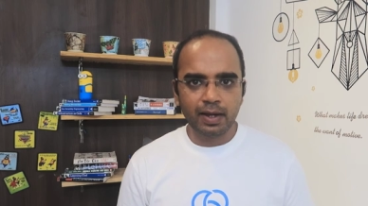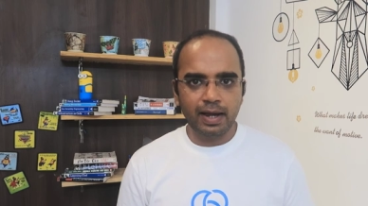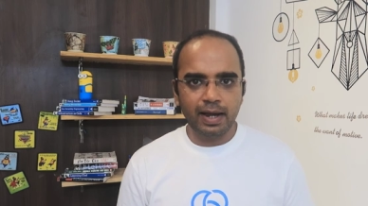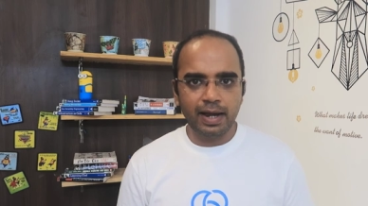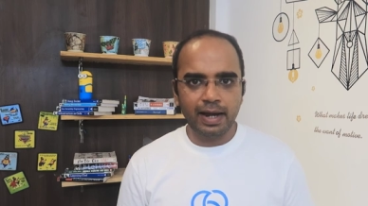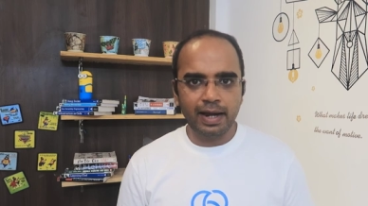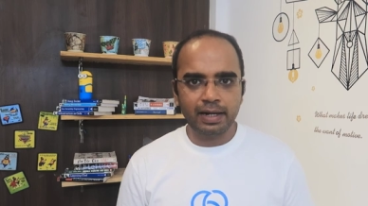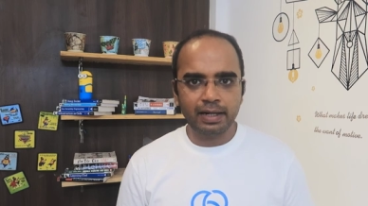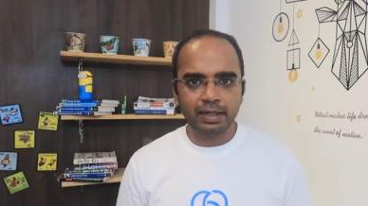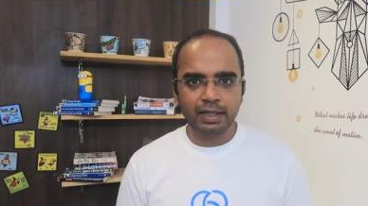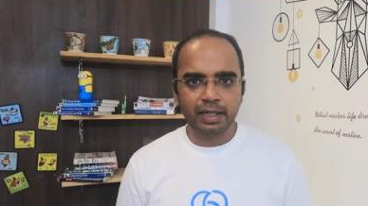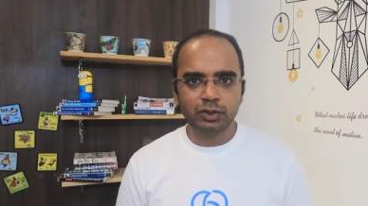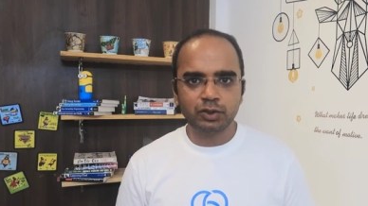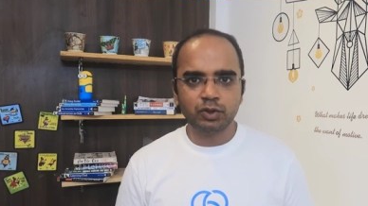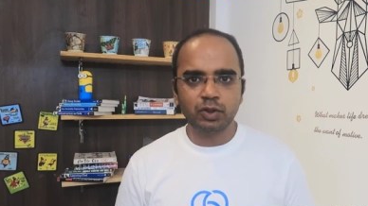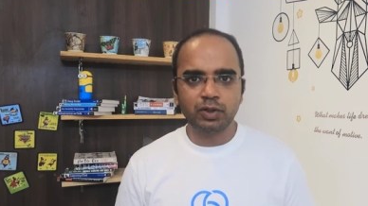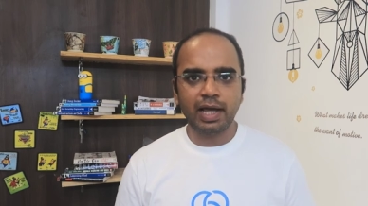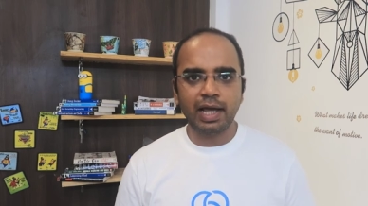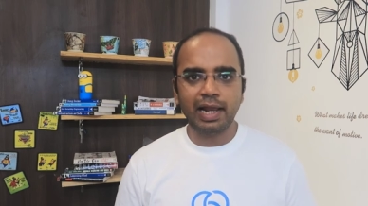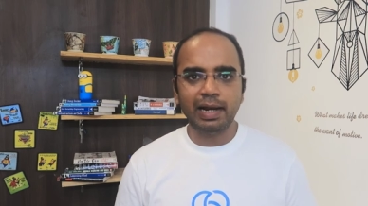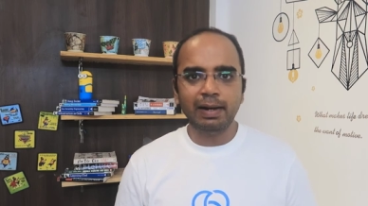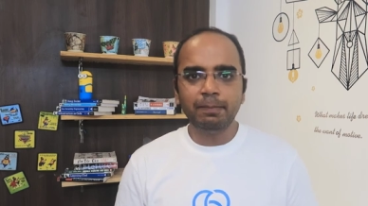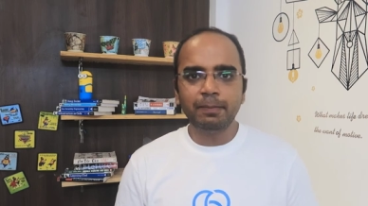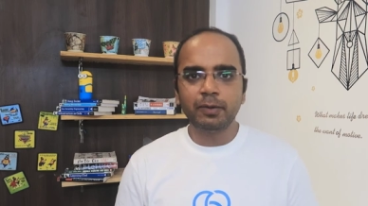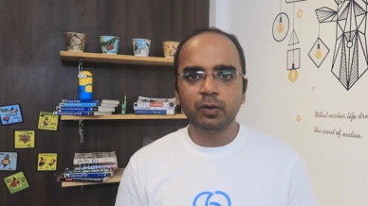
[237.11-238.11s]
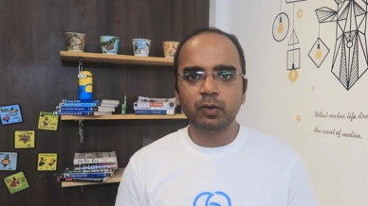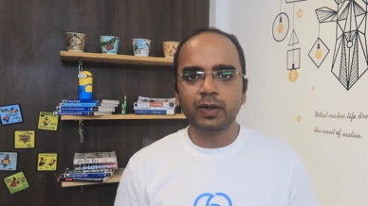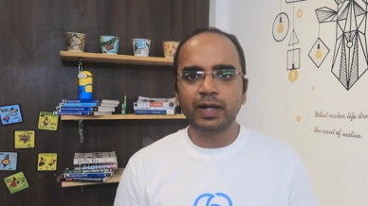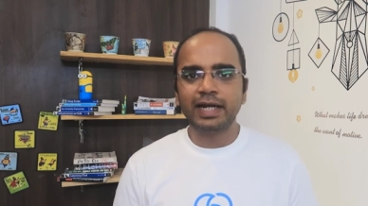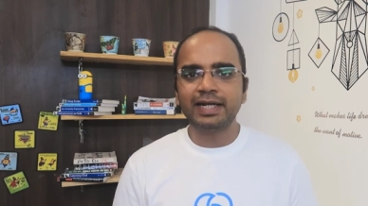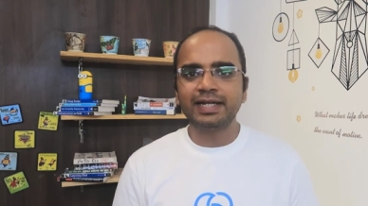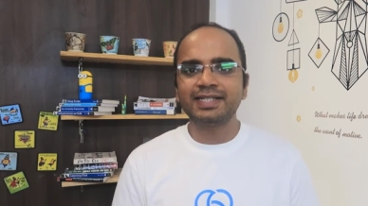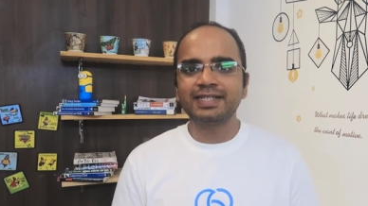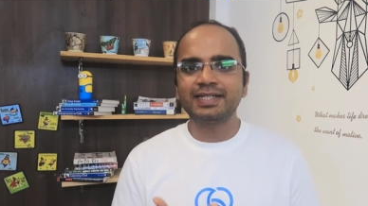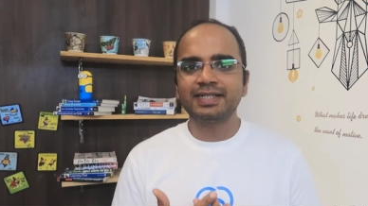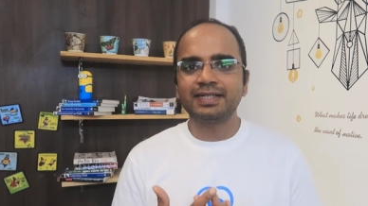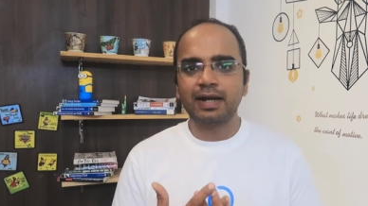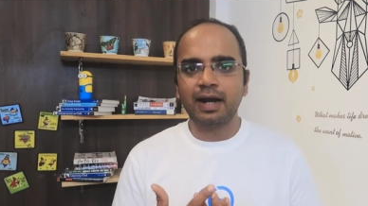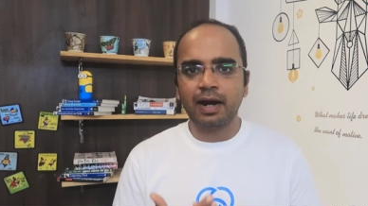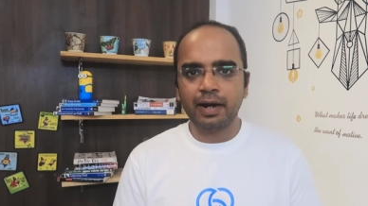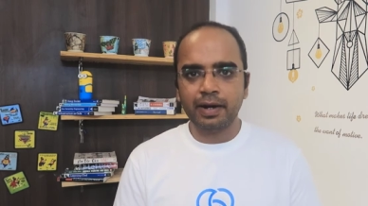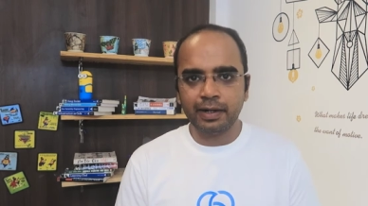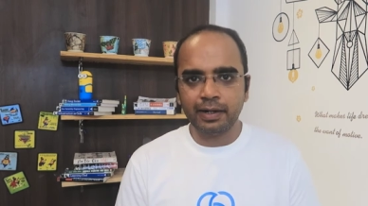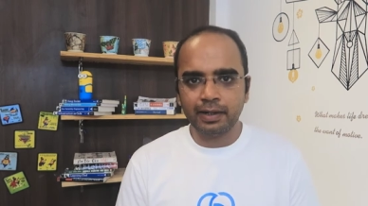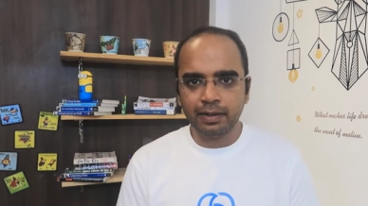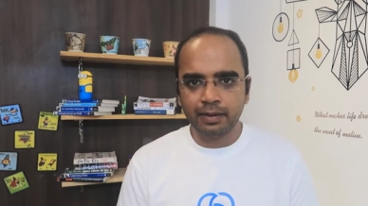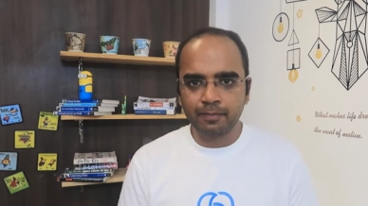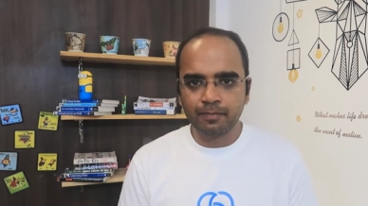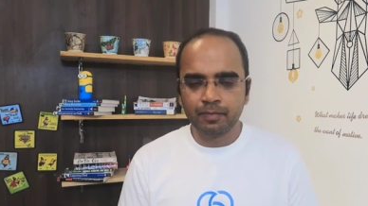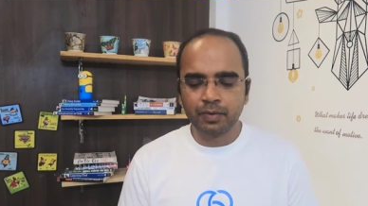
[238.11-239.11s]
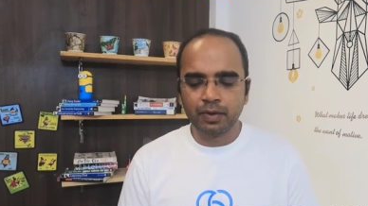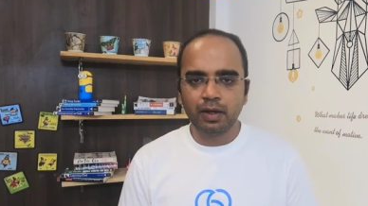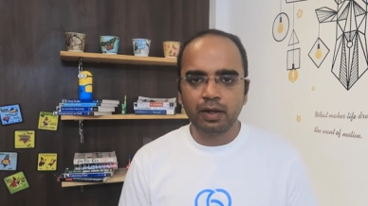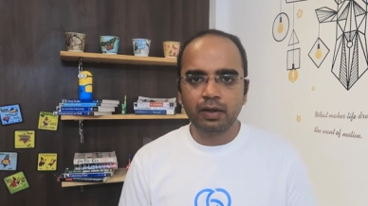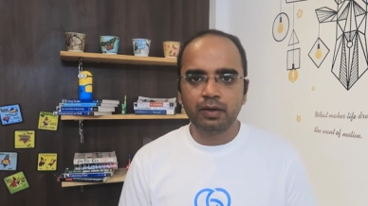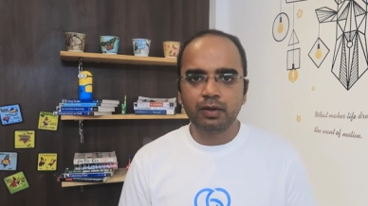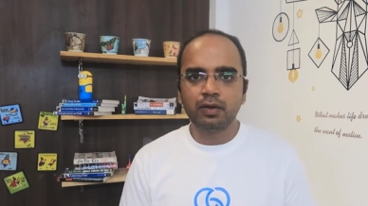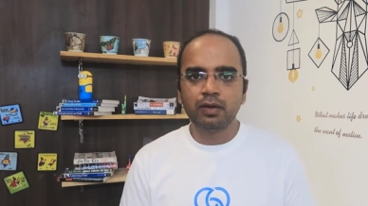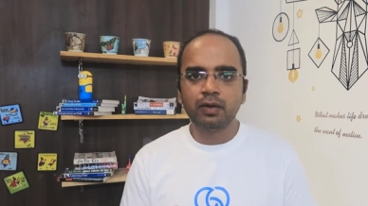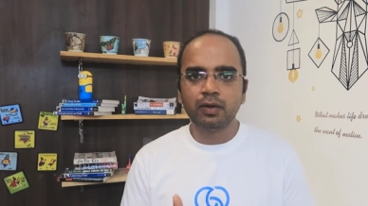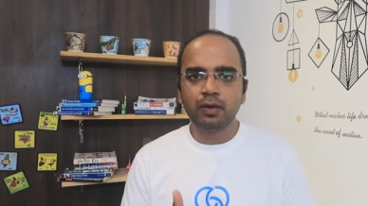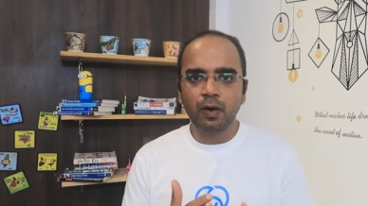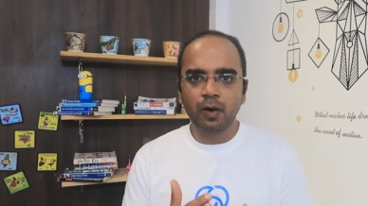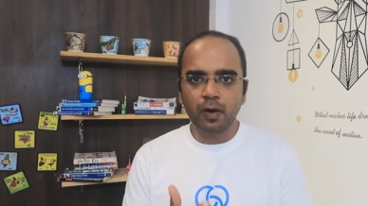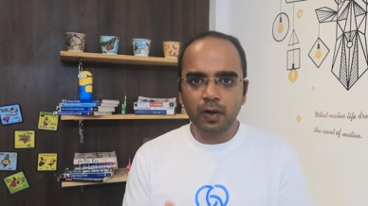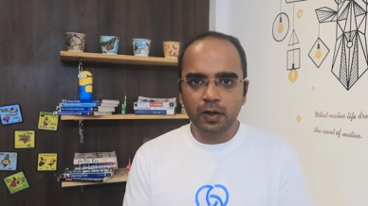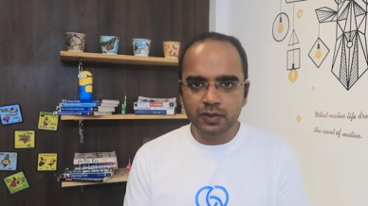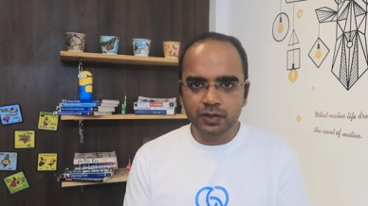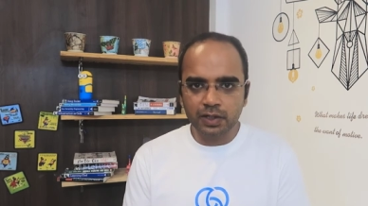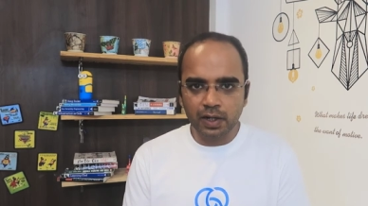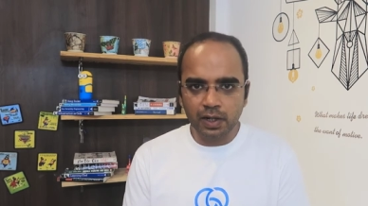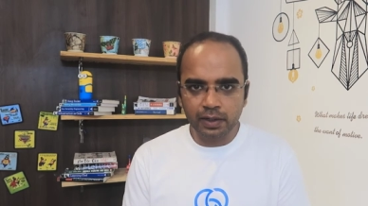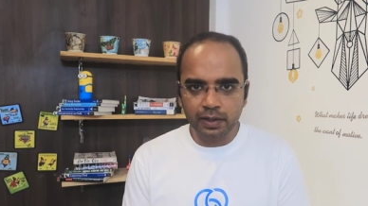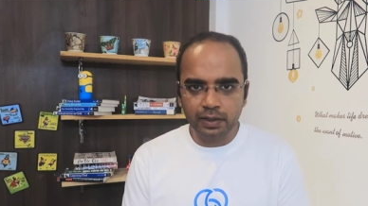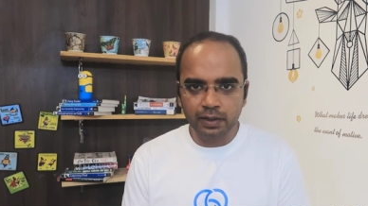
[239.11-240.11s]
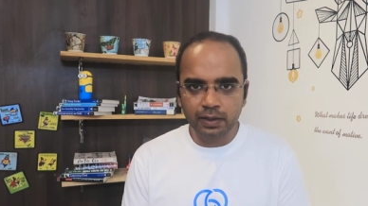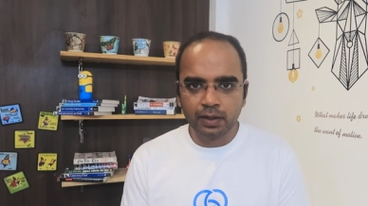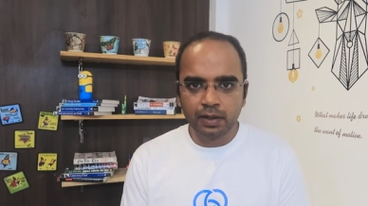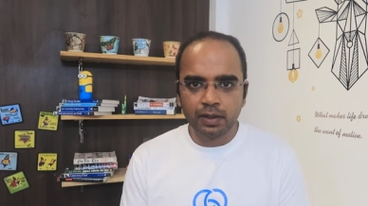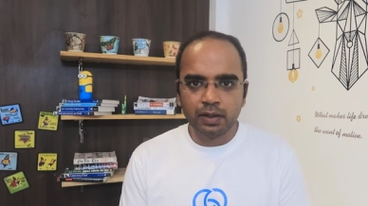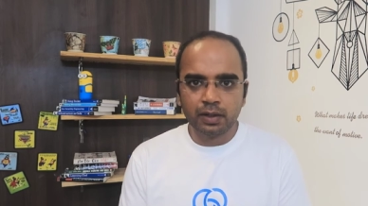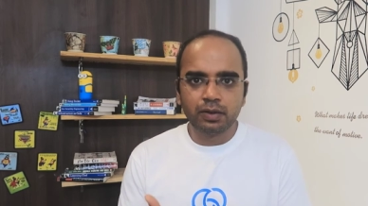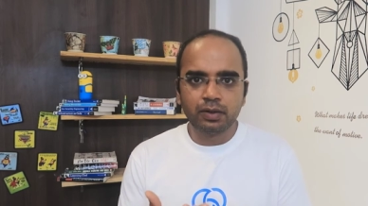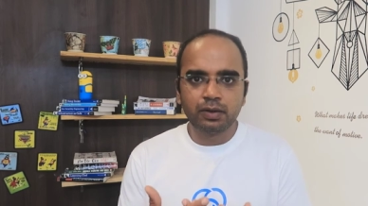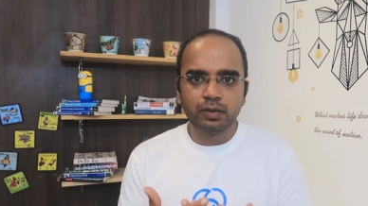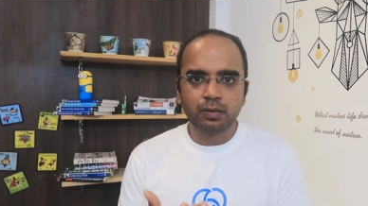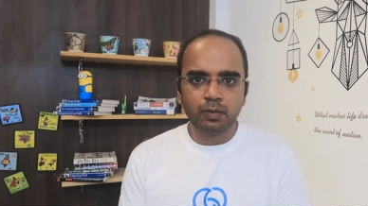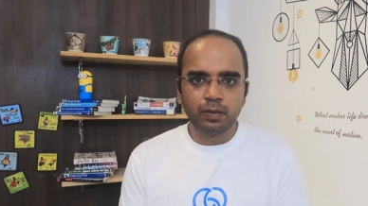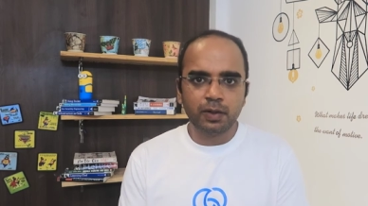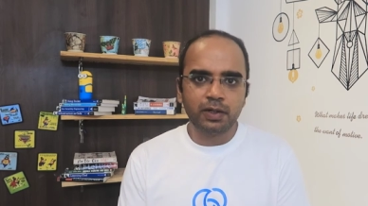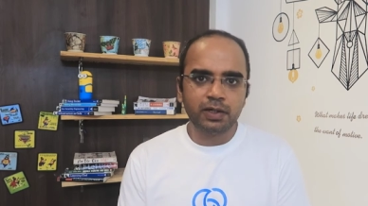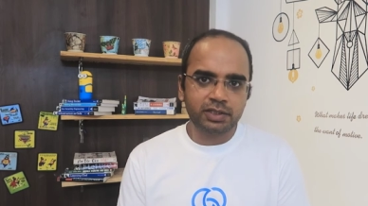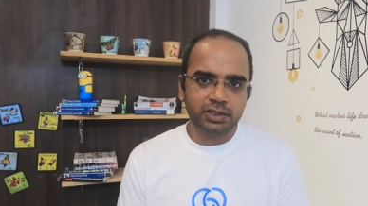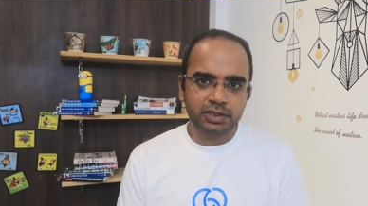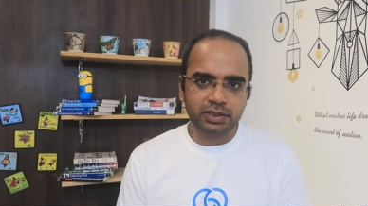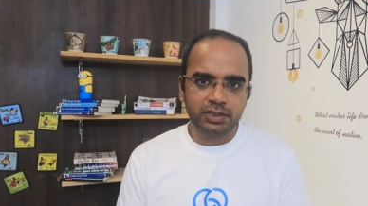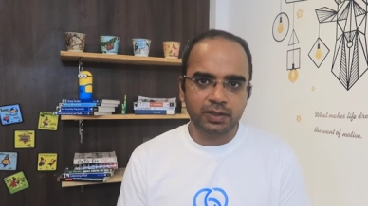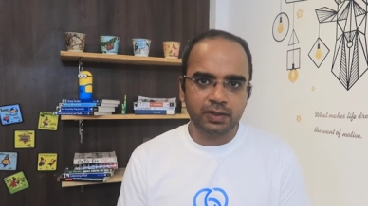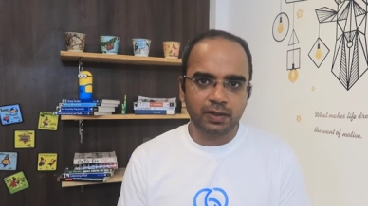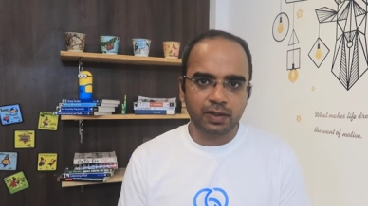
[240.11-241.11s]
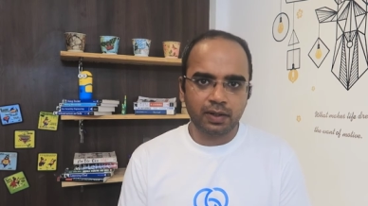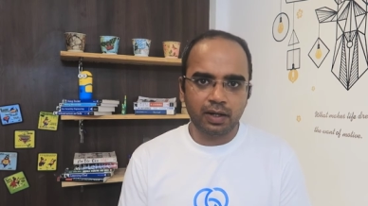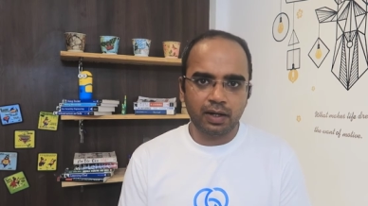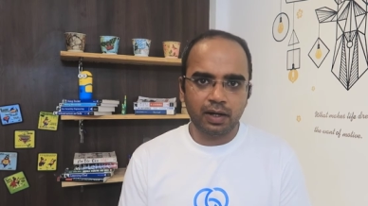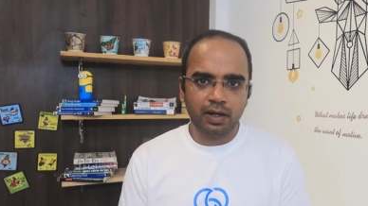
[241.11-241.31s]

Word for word: And that should help you get started your journey towards